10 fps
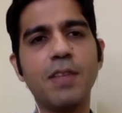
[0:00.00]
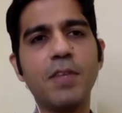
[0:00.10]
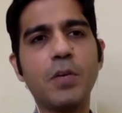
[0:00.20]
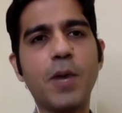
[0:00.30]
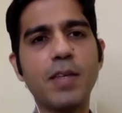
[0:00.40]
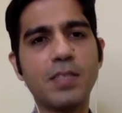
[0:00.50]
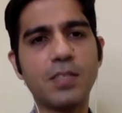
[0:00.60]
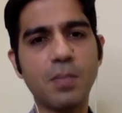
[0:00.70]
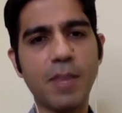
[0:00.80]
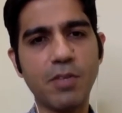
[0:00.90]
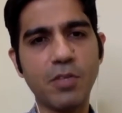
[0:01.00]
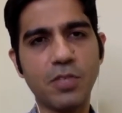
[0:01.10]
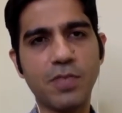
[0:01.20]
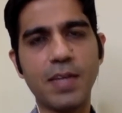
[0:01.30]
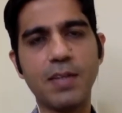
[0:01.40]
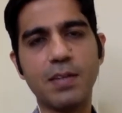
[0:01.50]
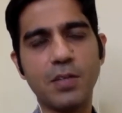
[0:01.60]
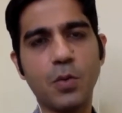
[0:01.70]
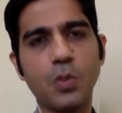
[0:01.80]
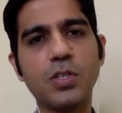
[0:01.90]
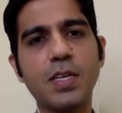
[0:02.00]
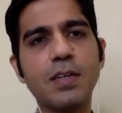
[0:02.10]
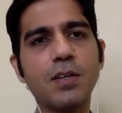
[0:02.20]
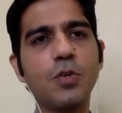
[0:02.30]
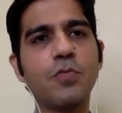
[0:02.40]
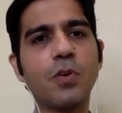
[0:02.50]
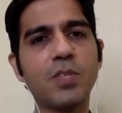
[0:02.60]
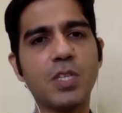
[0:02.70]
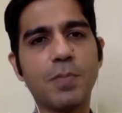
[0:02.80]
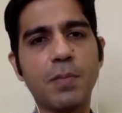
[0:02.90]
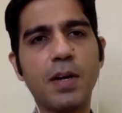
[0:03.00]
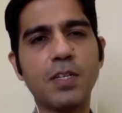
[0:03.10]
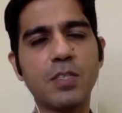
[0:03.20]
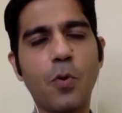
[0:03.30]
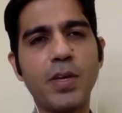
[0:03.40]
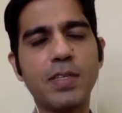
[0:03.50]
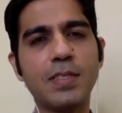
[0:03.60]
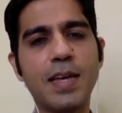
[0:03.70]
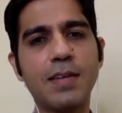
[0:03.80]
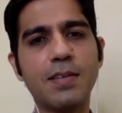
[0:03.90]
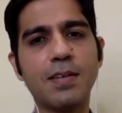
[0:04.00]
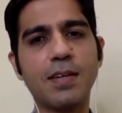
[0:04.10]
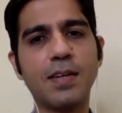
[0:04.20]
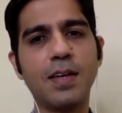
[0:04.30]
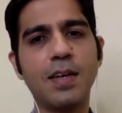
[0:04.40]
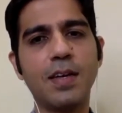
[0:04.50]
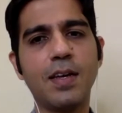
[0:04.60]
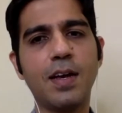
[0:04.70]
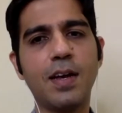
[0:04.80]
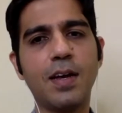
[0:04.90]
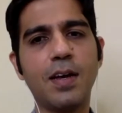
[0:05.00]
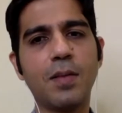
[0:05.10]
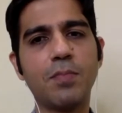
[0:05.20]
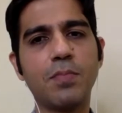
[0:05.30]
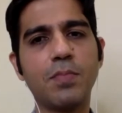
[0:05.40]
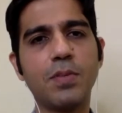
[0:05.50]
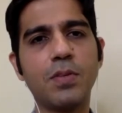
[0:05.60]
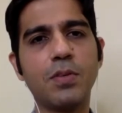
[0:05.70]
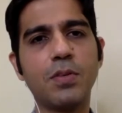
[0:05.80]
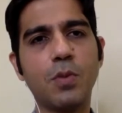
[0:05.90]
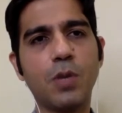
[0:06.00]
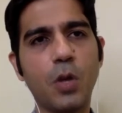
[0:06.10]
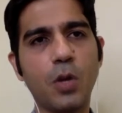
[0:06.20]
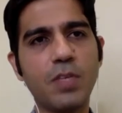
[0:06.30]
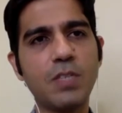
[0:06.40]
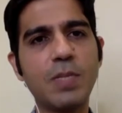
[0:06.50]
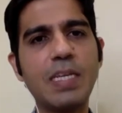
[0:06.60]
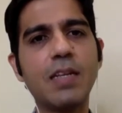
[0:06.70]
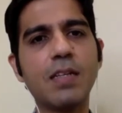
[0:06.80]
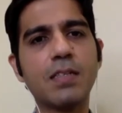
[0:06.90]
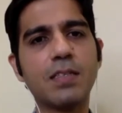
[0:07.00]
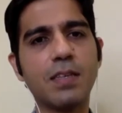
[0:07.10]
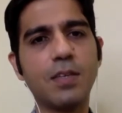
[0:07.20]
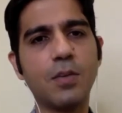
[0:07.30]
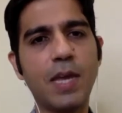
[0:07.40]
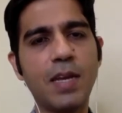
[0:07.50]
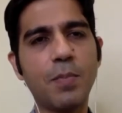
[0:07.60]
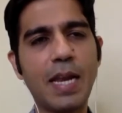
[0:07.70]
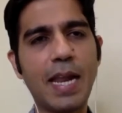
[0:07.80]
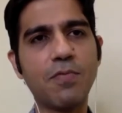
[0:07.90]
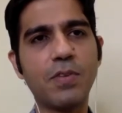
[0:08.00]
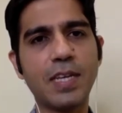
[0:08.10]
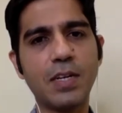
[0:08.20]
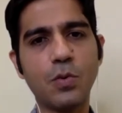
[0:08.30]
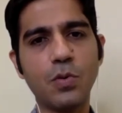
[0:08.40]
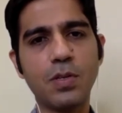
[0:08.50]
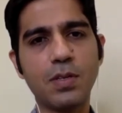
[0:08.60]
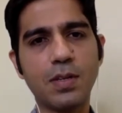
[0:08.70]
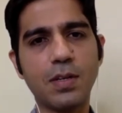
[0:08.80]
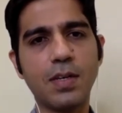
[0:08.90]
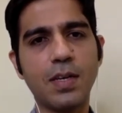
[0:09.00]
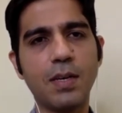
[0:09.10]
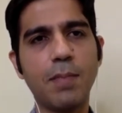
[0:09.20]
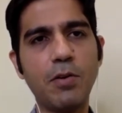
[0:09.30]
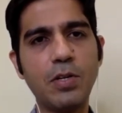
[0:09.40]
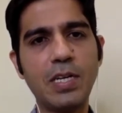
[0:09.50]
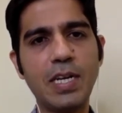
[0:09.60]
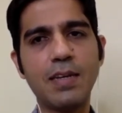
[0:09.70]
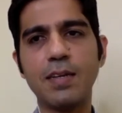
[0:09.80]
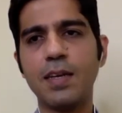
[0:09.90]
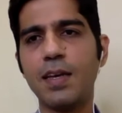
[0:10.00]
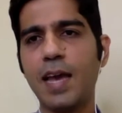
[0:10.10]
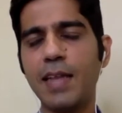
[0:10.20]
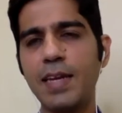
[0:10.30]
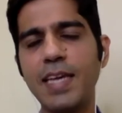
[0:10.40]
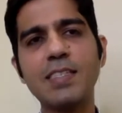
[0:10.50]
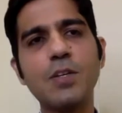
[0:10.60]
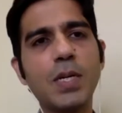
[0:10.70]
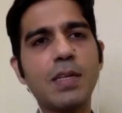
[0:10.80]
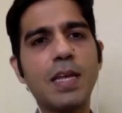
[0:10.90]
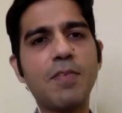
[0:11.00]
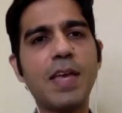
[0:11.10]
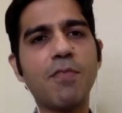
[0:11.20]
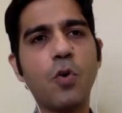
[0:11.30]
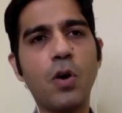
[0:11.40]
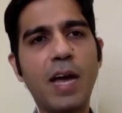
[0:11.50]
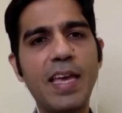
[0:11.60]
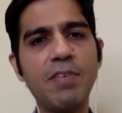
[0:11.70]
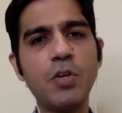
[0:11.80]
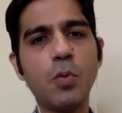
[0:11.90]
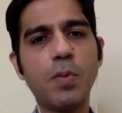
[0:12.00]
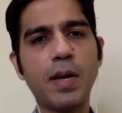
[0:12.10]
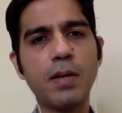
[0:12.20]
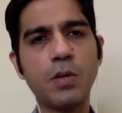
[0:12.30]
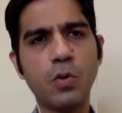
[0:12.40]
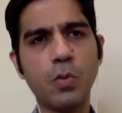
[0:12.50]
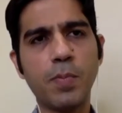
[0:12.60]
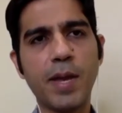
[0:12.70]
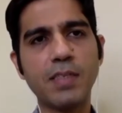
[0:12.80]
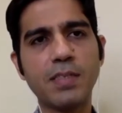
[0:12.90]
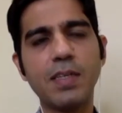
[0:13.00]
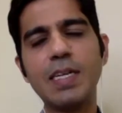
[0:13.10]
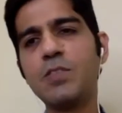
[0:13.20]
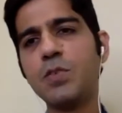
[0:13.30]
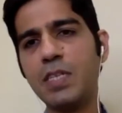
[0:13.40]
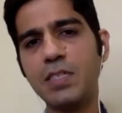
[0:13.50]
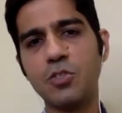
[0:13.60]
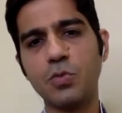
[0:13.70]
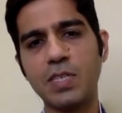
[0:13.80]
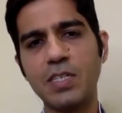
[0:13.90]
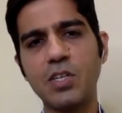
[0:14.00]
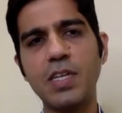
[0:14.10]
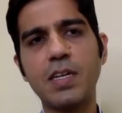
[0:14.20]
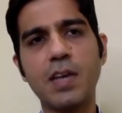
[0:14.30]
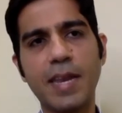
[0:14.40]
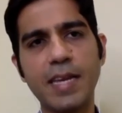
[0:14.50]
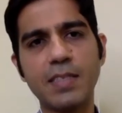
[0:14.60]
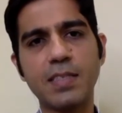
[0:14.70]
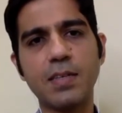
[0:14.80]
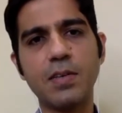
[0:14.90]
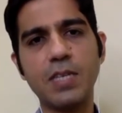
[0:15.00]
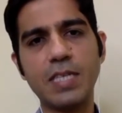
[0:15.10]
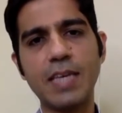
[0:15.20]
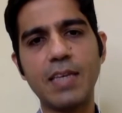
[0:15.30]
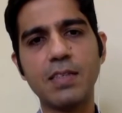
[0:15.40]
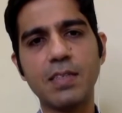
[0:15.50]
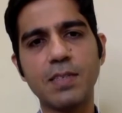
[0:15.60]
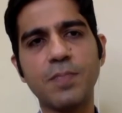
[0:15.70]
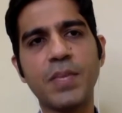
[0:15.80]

we require system level shift, and you know, also taking a cue from Mr. Padmakar's points that you know, a lot of these materials, you know, end up in landfills and don't biodegrade. And the next innovator that we have, AV Group Plast, it deals with these issues. Essentially, it corrects, recycles,